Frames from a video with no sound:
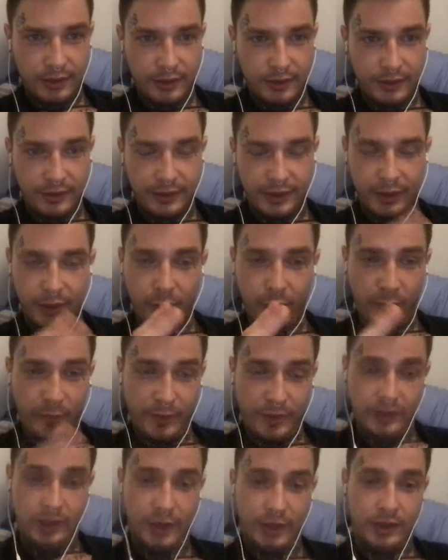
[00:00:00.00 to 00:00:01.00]
they don't want
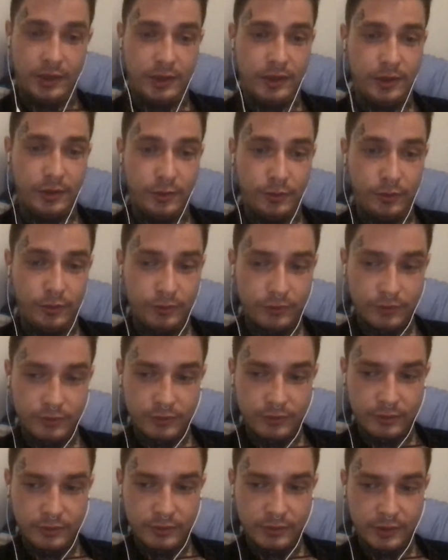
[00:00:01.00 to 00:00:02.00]
me talking to you.
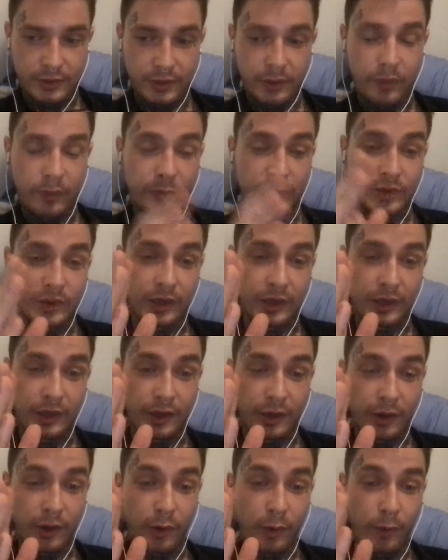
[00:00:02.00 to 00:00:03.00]
They don't want me talking to
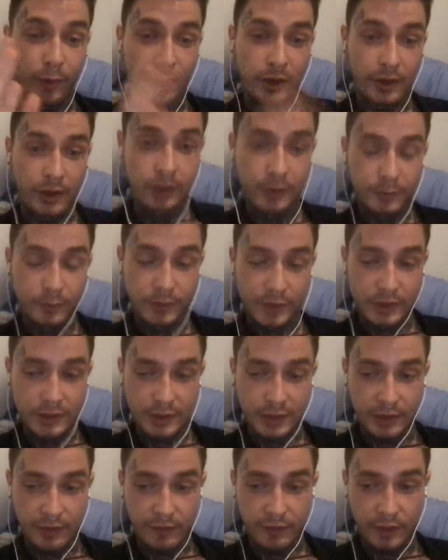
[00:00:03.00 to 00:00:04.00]
nobody. Be
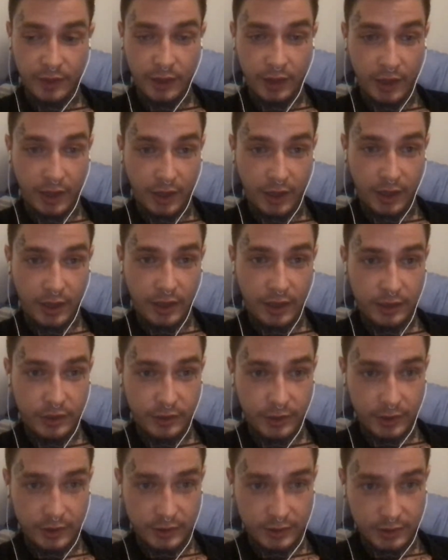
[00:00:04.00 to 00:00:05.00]
safe. Yeah, I
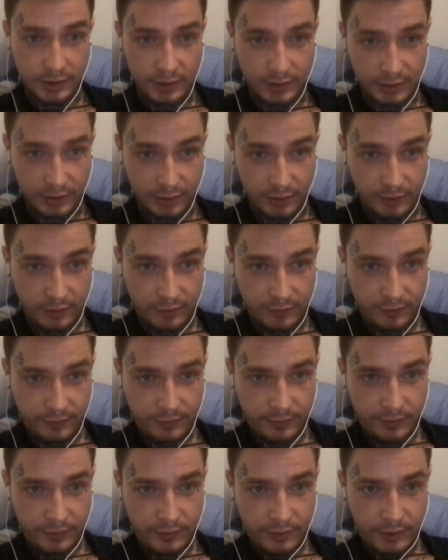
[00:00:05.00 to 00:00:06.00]
try to stay safe
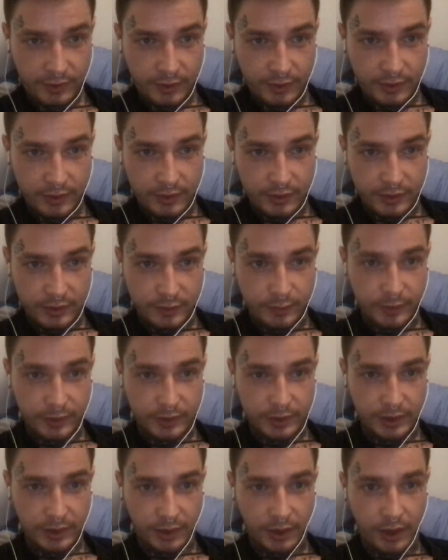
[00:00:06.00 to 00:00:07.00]
as
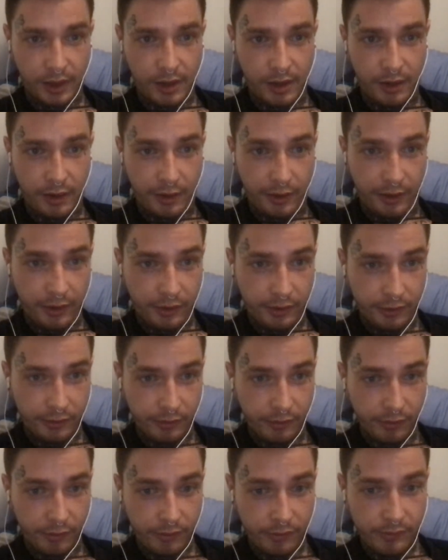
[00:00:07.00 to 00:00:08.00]
best I can, you
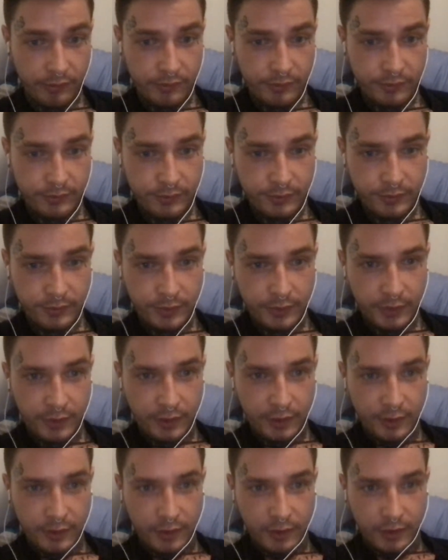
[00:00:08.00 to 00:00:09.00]
know.
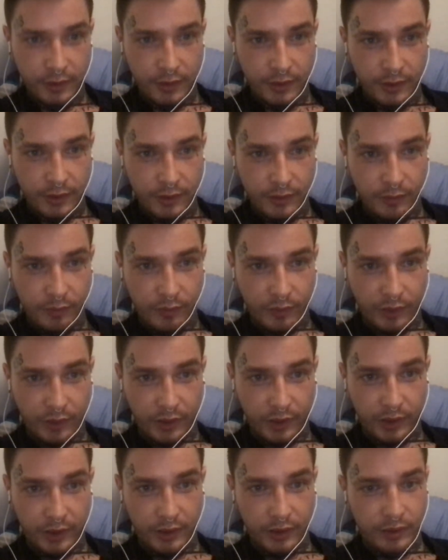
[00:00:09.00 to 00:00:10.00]
But
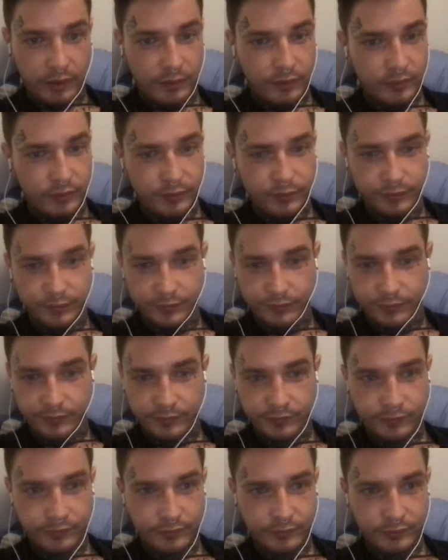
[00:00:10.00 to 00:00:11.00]

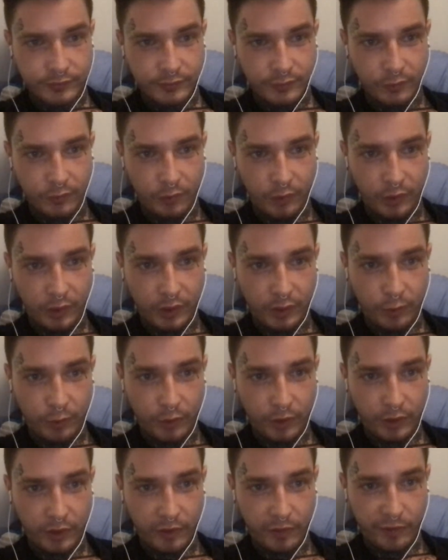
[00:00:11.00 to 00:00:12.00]
we're
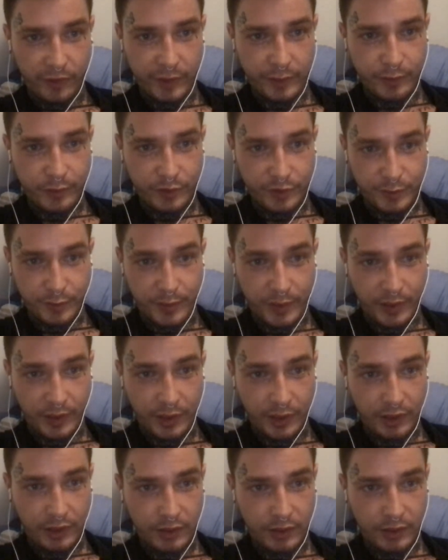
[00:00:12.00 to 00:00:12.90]
in a viper's pit.